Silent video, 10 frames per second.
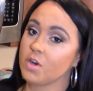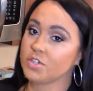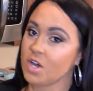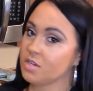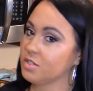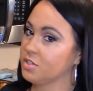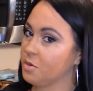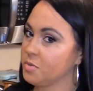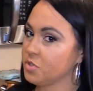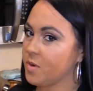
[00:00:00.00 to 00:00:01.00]
sauce is
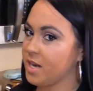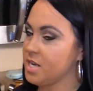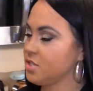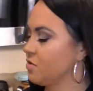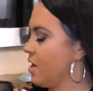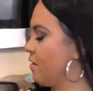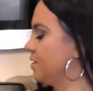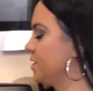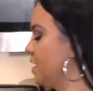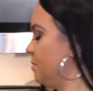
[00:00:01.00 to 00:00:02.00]
almost ready, so now
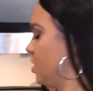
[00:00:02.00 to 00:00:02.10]
it's time to